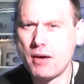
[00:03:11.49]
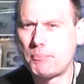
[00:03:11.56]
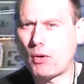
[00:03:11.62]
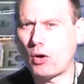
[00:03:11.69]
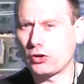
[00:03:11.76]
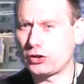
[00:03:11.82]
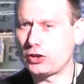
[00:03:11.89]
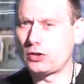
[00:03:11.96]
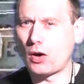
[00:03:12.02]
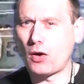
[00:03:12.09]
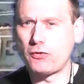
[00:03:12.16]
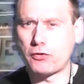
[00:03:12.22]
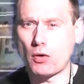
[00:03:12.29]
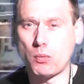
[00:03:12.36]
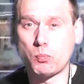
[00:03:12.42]
but, you
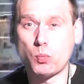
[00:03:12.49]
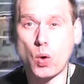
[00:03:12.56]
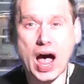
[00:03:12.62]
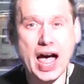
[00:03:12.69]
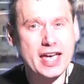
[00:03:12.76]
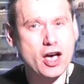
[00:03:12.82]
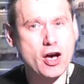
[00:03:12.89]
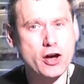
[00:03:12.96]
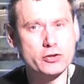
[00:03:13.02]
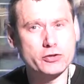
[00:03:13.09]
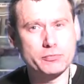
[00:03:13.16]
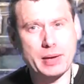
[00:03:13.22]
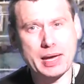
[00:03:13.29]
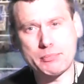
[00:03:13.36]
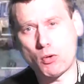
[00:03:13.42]
know, from what I heard
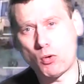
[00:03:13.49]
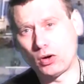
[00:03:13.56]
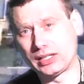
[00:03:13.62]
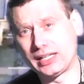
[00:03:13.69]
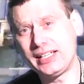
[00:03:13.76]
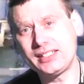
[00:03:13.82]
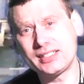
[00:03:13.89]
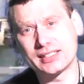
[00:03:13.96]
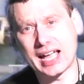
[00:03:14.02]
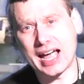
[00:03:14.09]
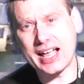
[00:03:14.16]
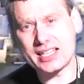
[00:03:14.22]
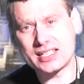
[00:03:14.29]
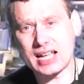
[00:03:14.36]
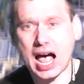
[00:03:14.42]
of people on the
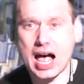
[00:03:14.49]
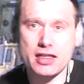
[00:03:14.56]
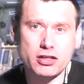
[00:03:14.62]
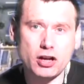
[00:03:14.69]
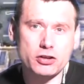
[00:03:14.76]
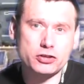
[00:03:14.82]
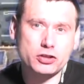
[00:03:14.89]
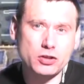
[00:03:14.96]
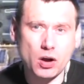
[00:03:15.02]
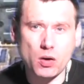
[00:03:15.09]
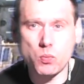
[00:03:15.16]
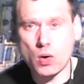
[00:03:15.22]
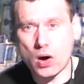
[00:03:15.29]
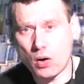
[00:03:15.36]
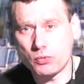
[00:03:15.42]
internet, I thought, you know,
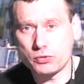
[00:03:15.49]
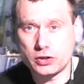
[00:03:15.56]
well,